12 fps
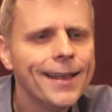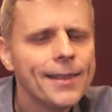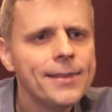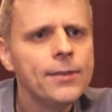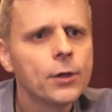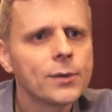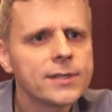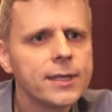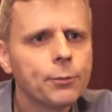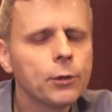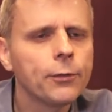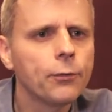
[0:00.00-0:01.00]
Then there was the
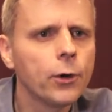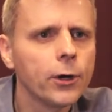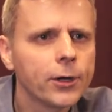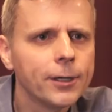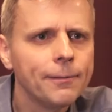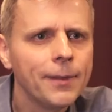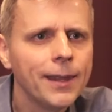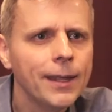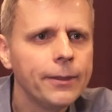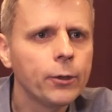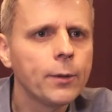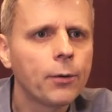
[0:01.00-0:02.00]
proof of work.
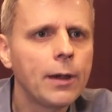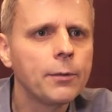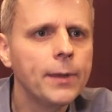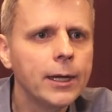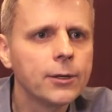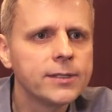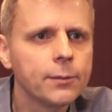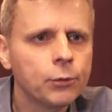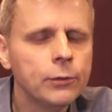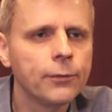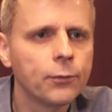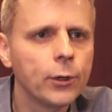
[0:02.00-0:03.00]
The only problem there is that
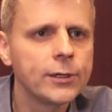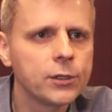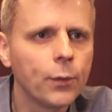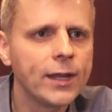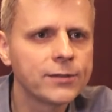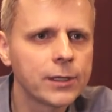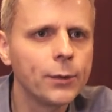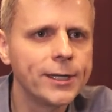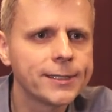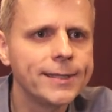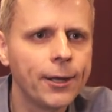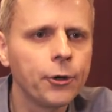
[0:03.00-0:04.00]
proof of work is a way of slowing
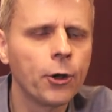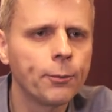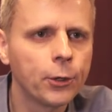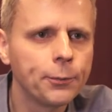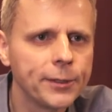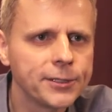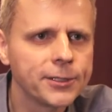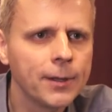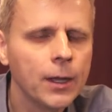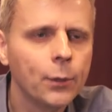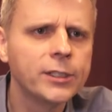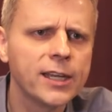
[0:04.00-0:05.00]
us down on purpose,
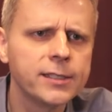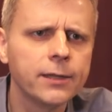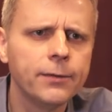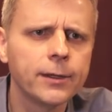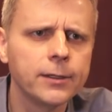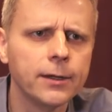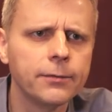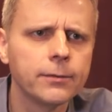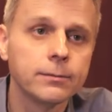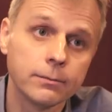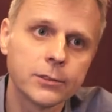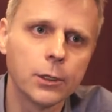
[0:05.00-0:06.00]
which has the effect of
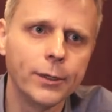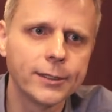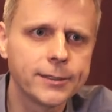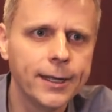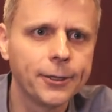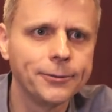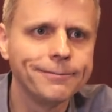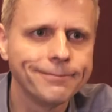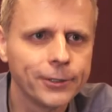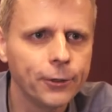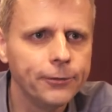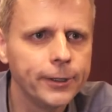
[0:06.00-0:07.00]
slowing us down.
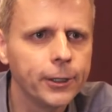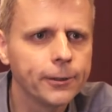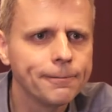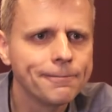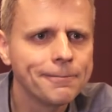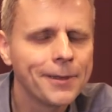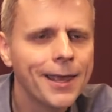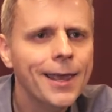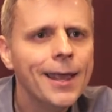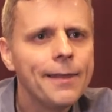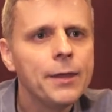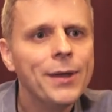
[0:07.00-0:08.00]
Go figure.
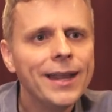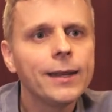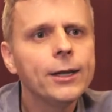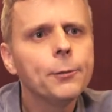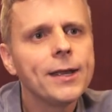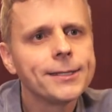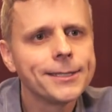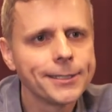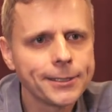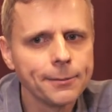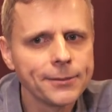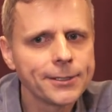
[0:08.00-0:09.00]
Then we had leader-based
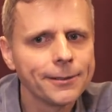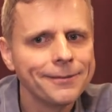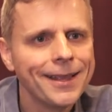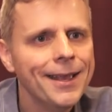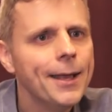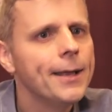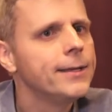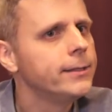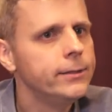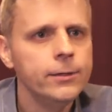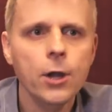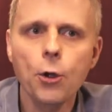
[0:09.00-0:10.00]
systems.
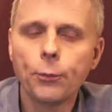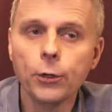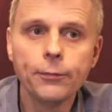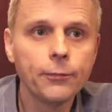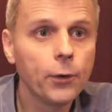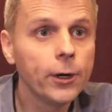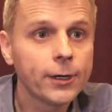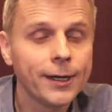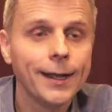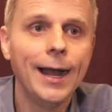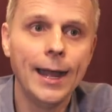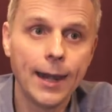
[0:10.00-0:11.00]
No proof of work.
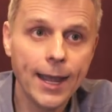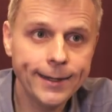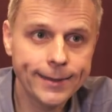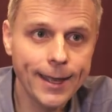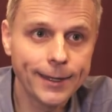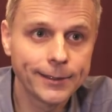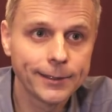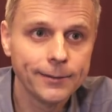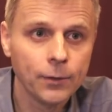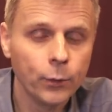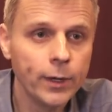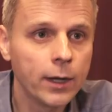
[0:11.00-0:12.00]
I like that.
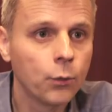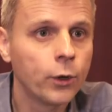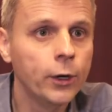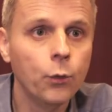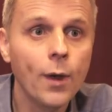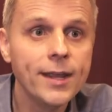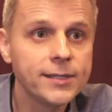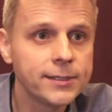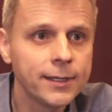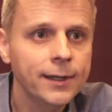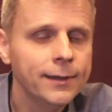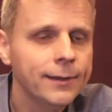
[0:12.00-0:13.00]
We're not going to waste